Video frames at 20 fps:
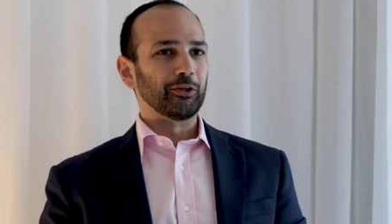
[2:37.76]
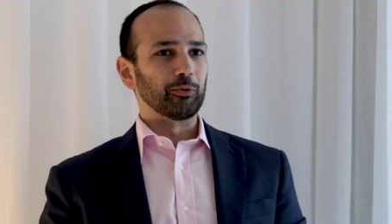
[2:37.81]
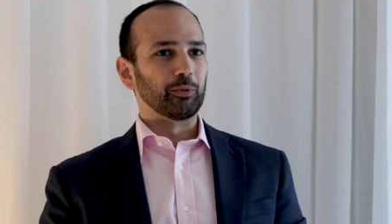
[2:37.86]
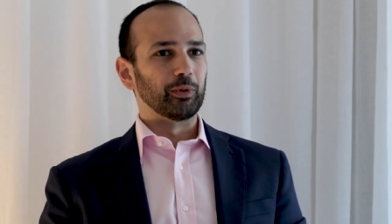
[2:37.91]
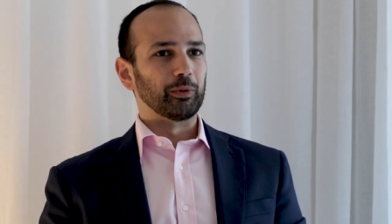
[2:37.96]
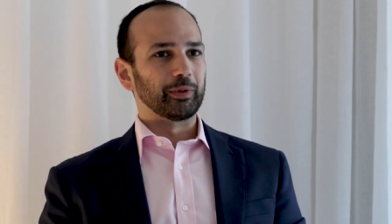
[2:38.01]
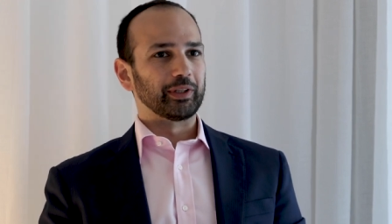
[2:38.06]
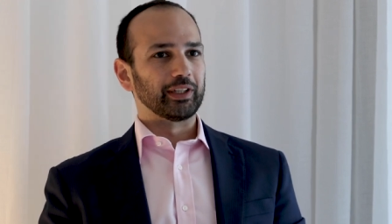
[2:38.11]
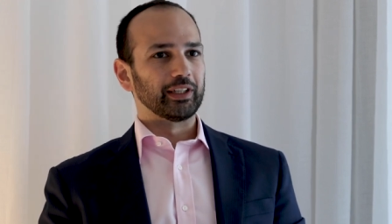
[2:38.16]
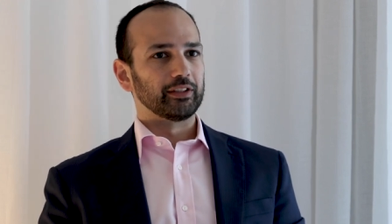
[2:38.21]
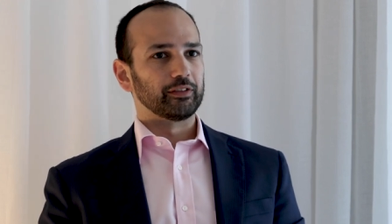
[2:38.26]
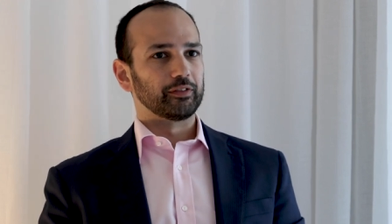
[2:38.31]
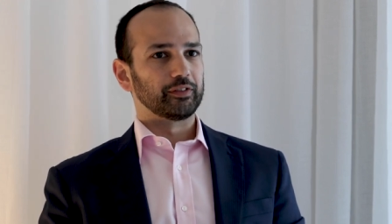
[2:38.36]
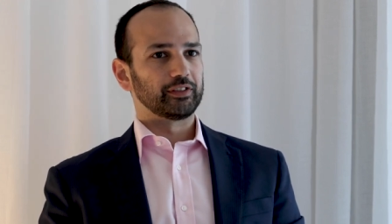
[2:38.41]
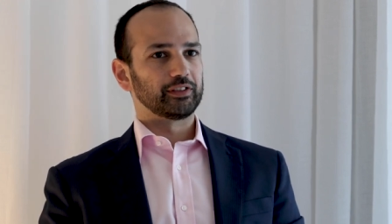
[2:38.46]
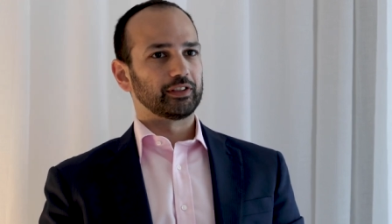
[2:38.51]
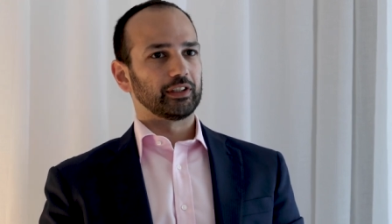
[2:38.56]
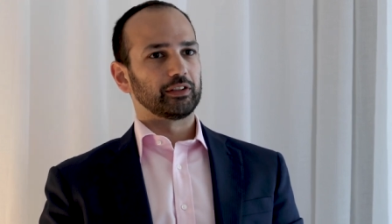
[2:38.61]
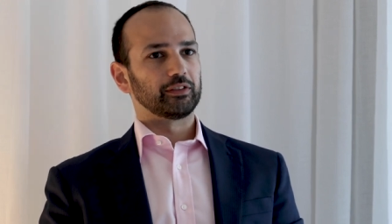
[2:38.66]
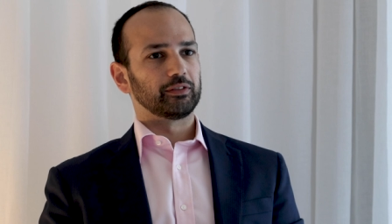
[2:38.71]
where we kind of
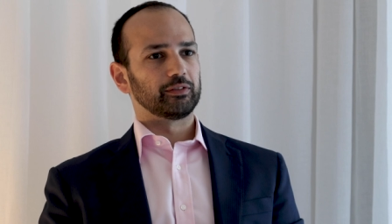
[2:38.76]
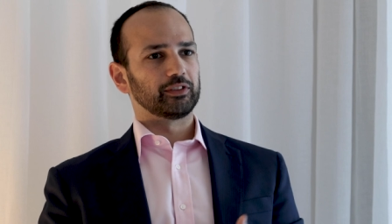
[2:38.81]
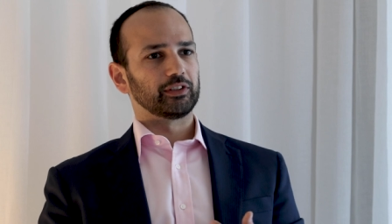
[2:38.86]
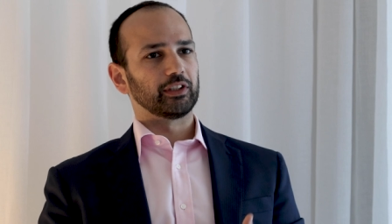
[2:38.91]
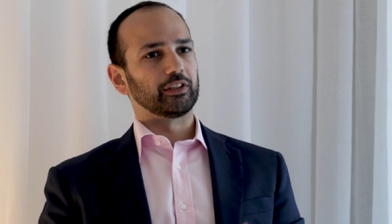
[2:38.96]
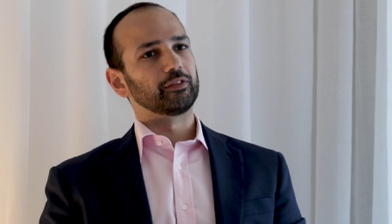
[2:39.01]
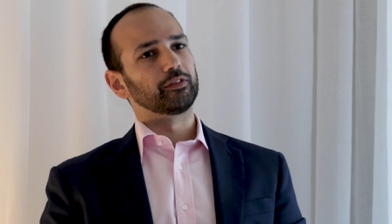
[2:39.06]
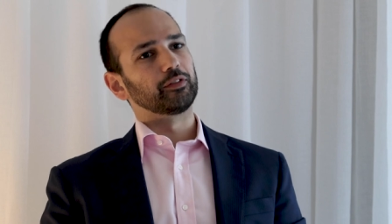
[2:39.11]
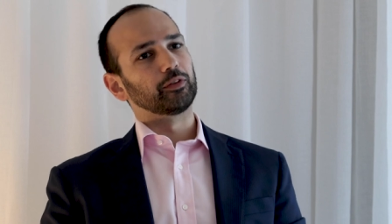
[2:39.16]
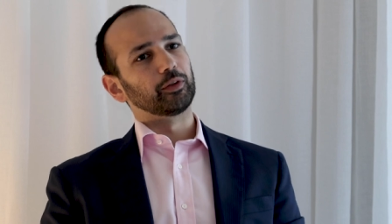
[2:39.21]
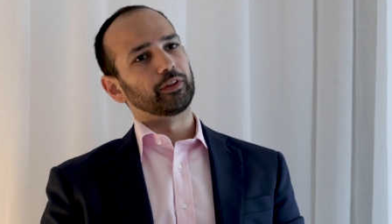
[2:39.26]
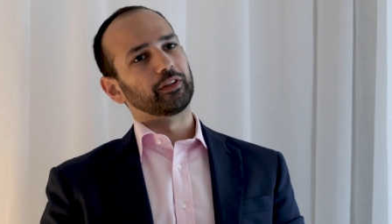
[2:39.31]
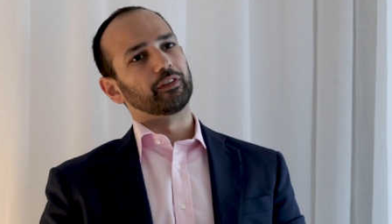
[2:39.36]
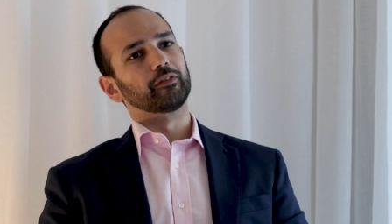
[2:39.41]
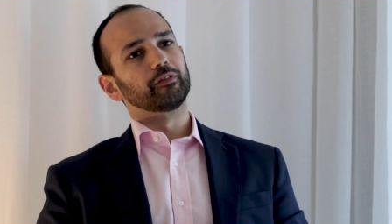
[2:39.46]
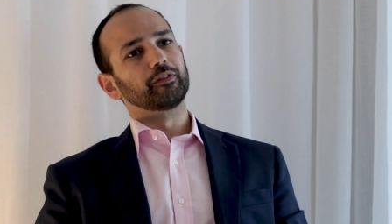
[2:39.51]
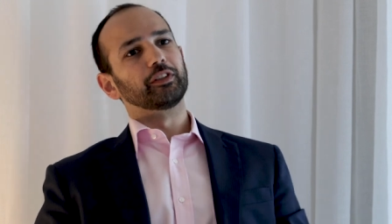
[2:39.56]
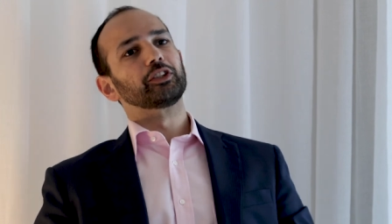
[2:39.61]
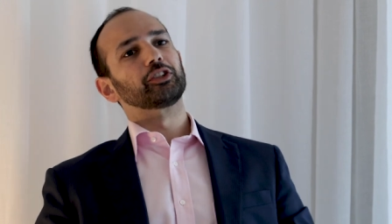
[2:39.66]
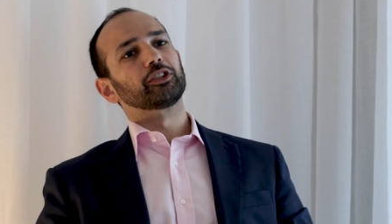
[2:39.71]
set set forth
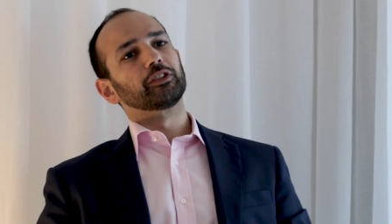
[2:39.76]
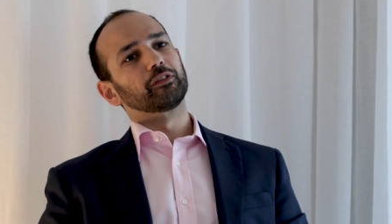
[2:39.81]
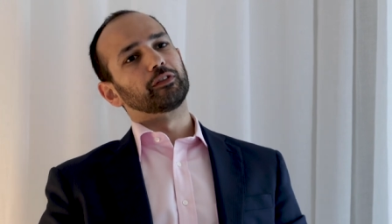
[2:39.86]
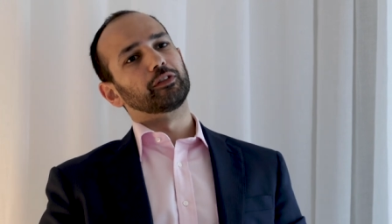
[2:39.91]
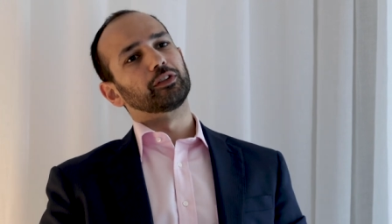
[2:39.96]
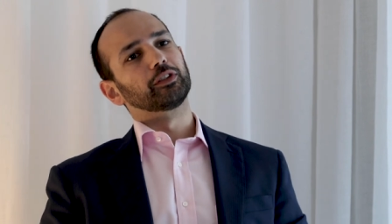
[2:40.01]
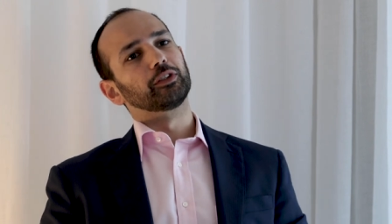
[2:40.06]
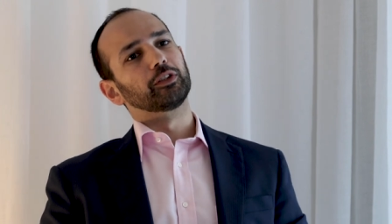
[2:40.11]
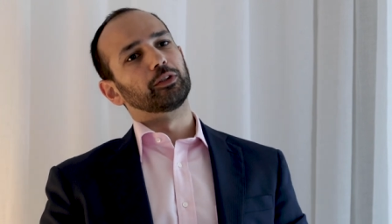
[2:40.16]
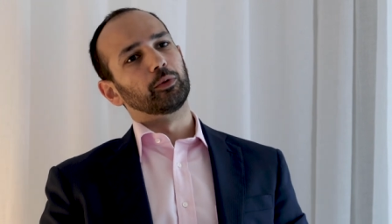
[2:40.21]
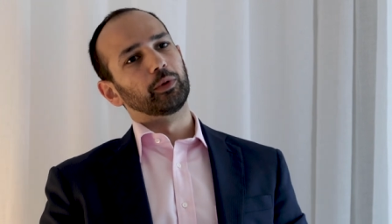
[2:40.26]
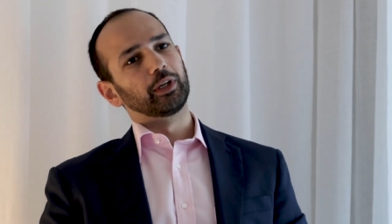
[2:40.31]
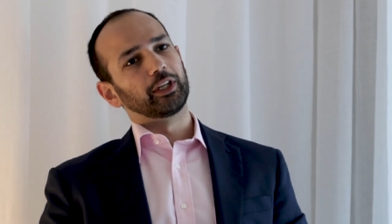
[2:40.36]
a vision for